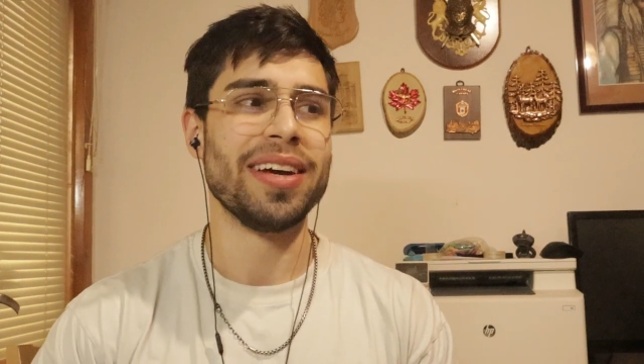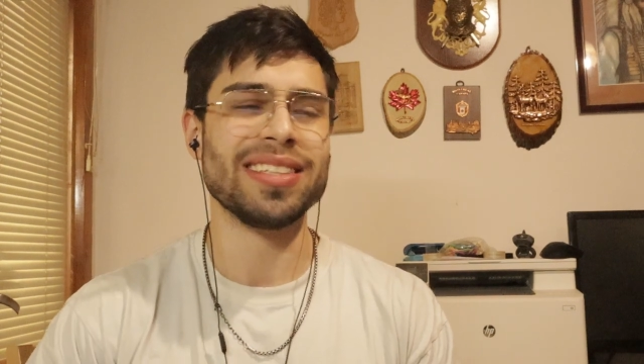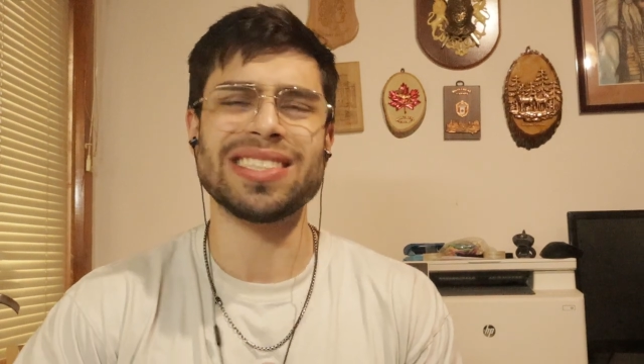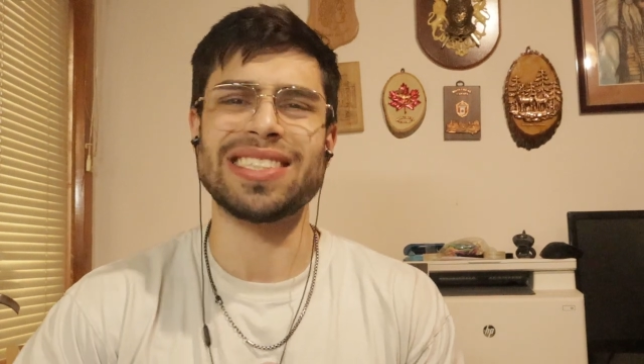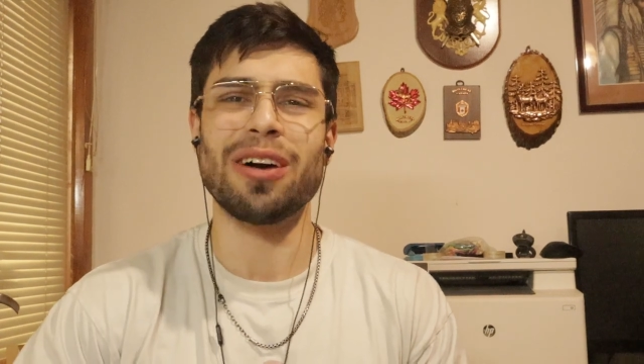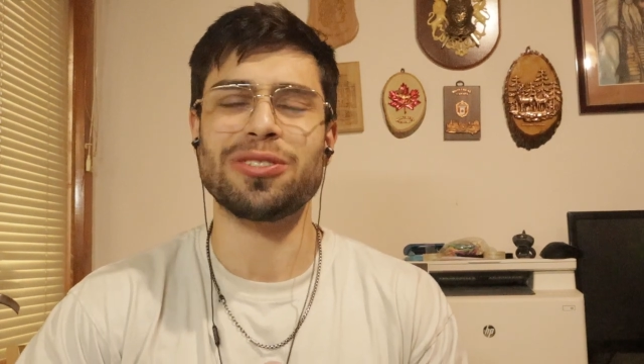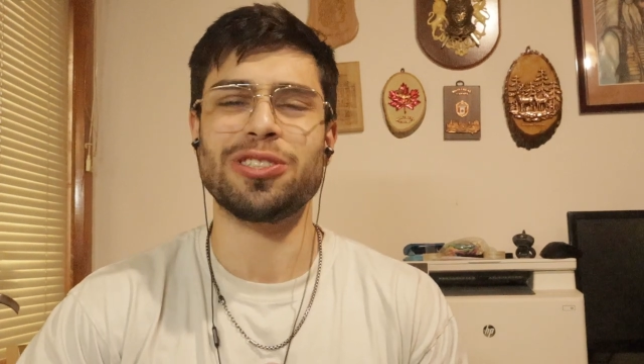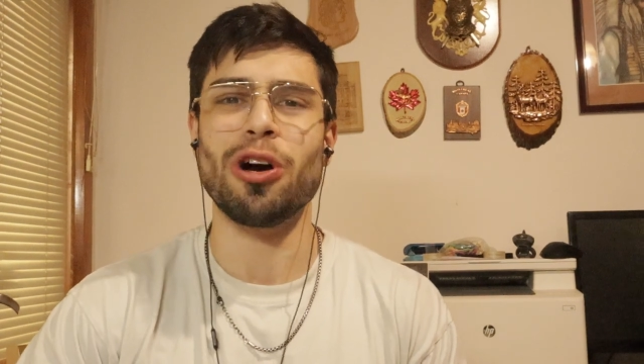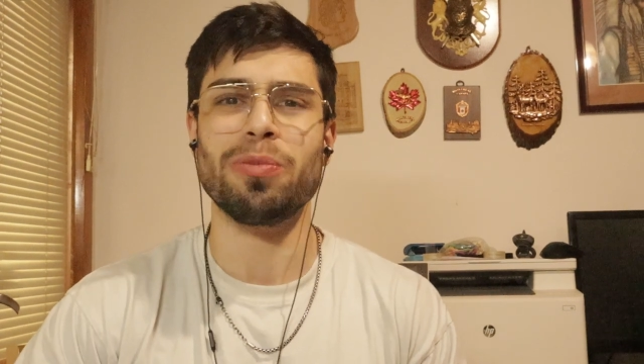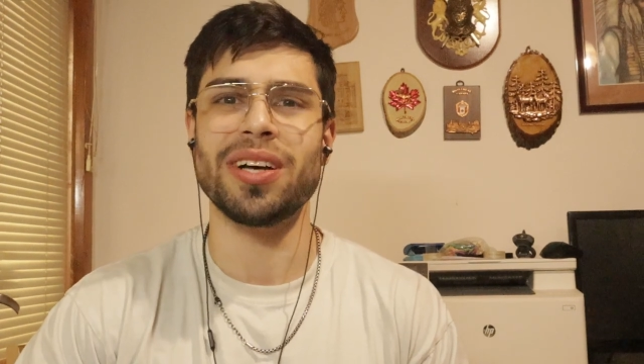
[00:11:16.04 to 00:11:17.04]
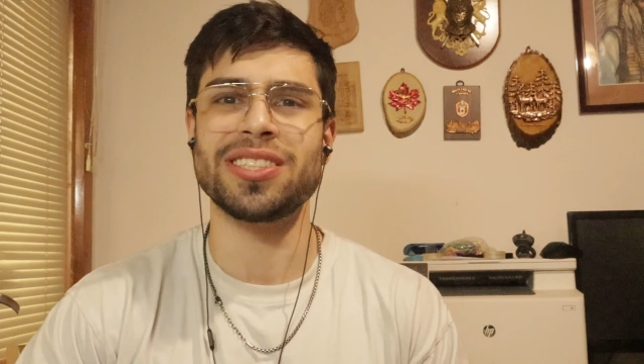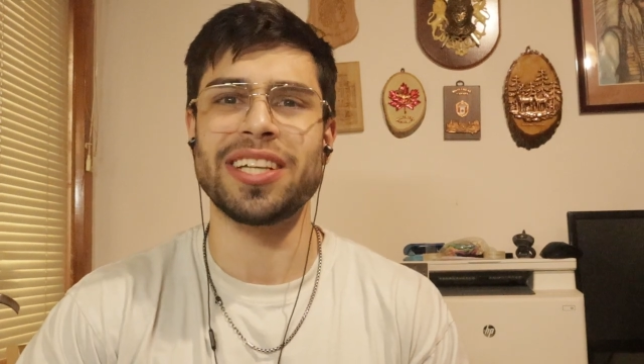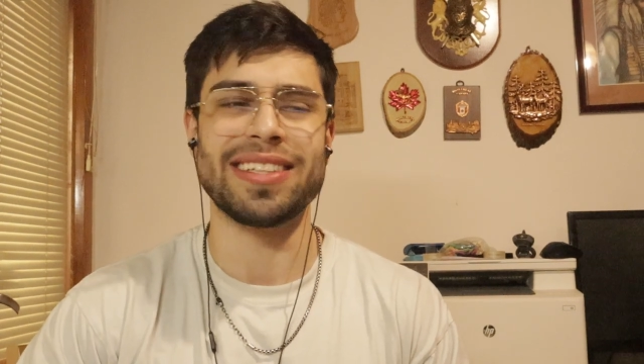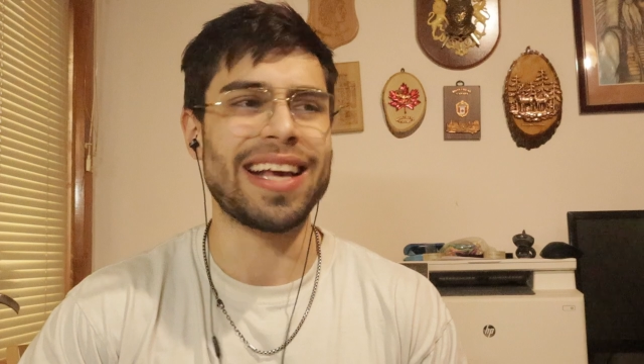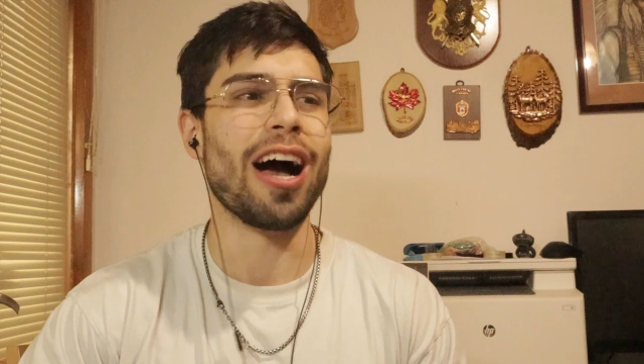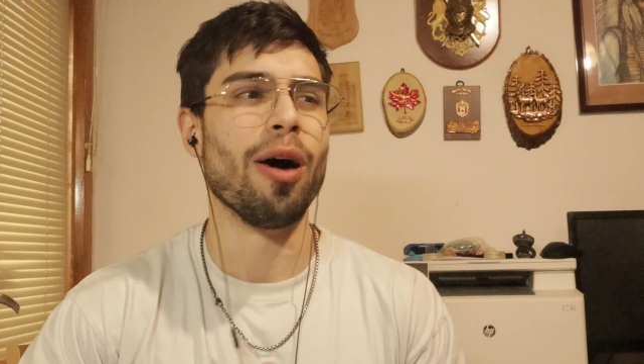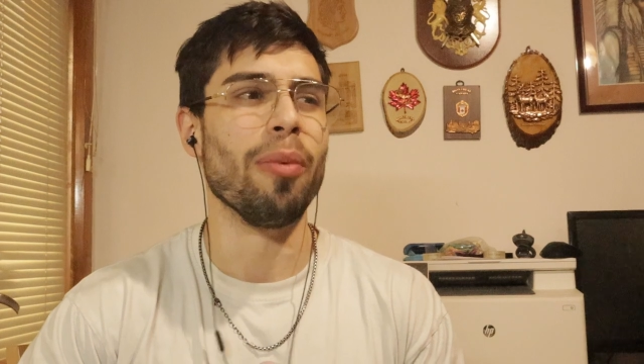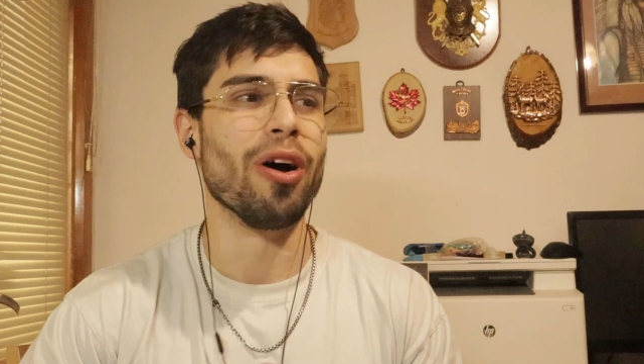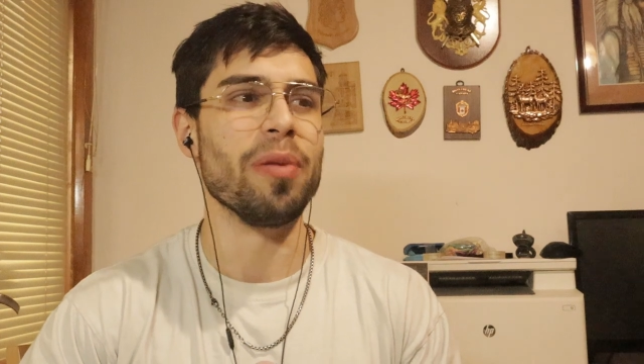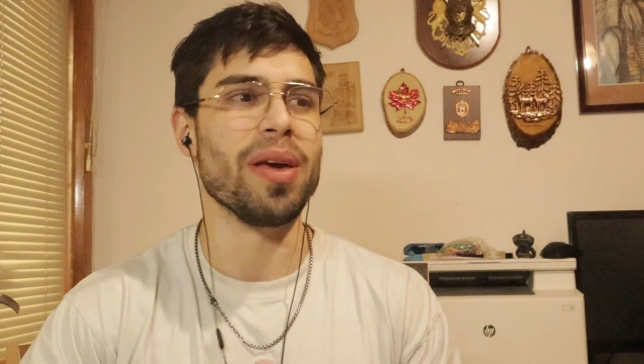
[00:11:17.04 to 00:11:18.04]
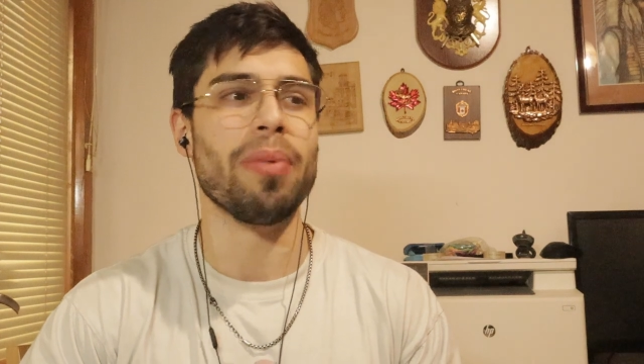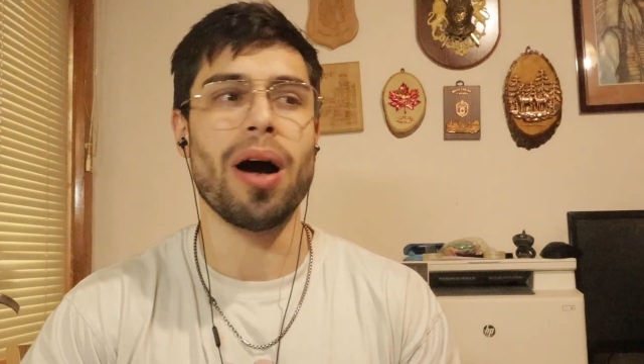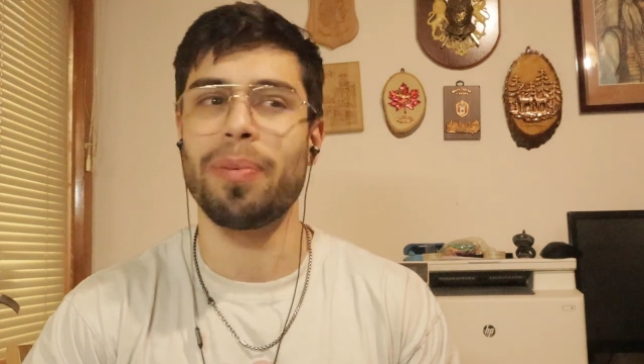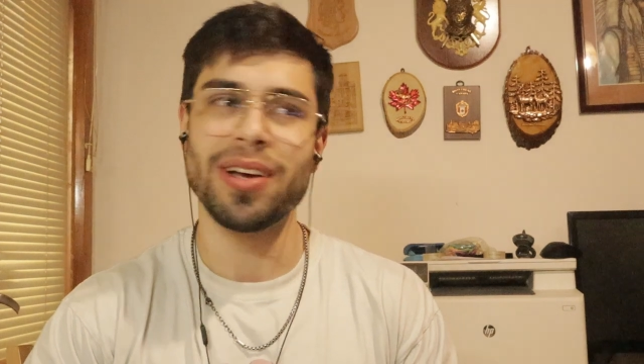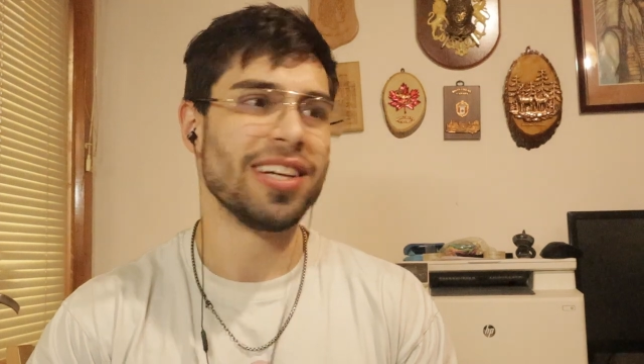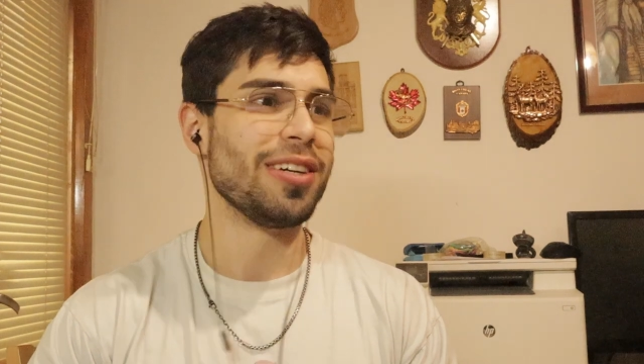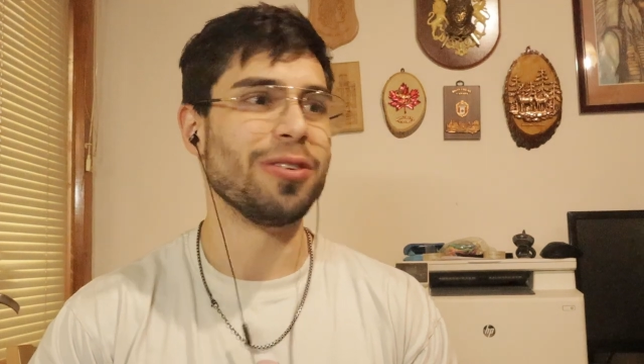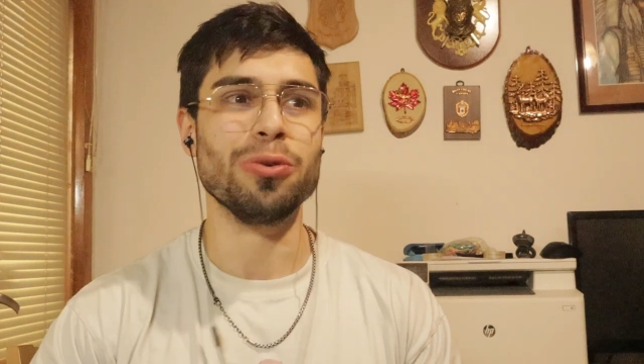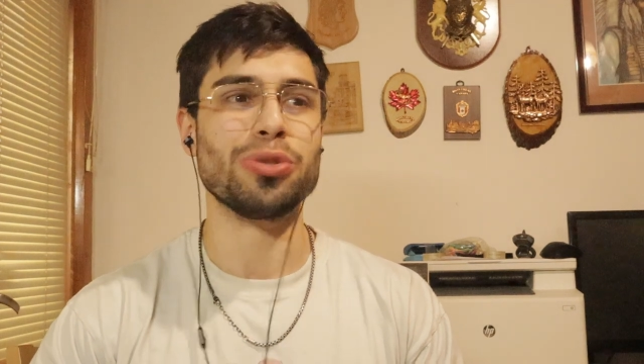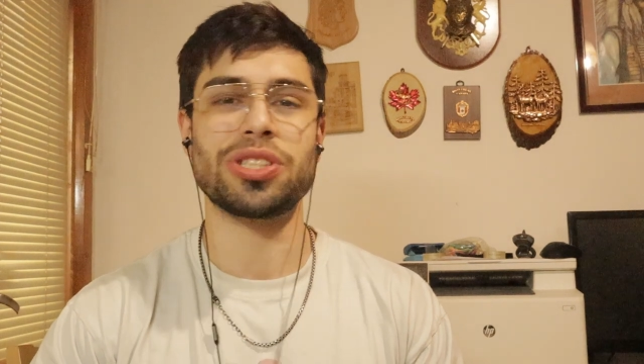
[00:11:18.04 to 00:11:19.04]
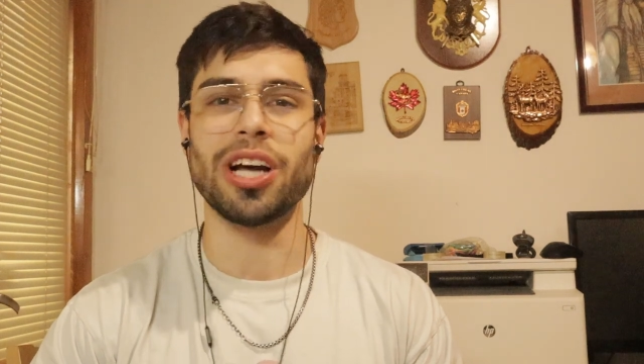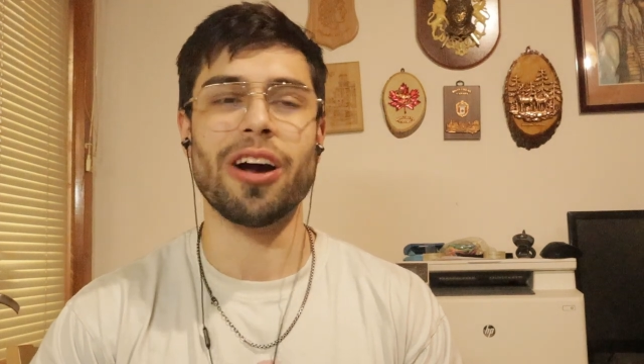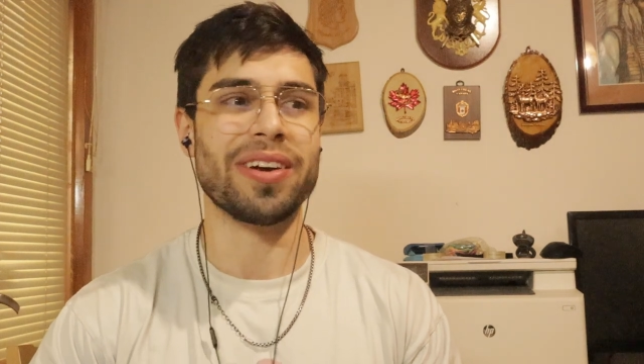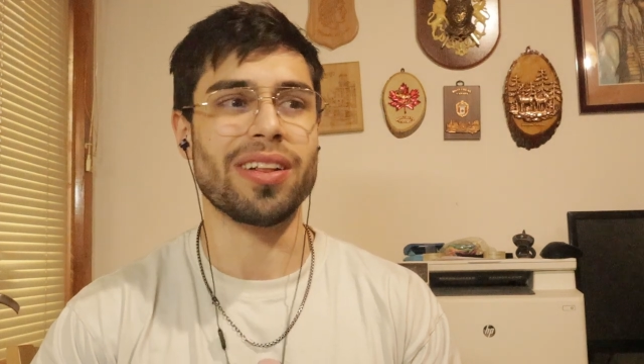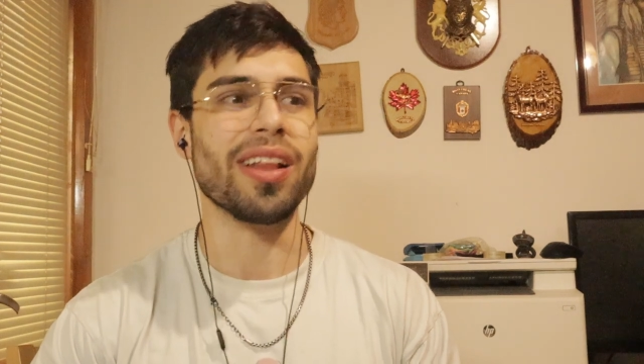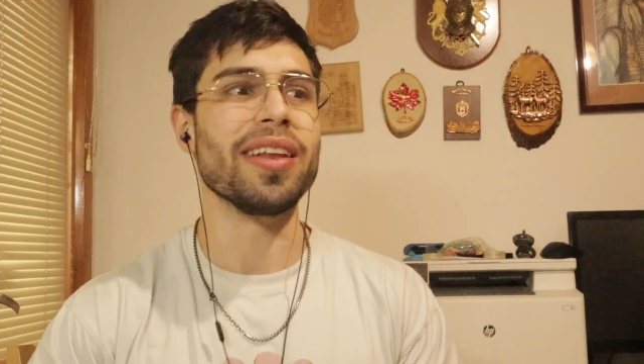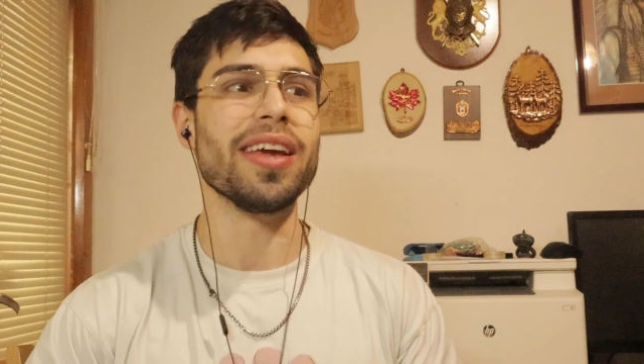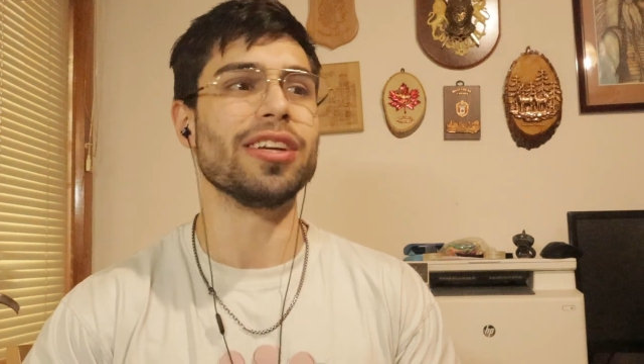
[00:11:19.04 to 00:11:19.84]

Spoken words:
It just sounds dope, doesn't it? Cowboy Bebop. Ooh, starring Clint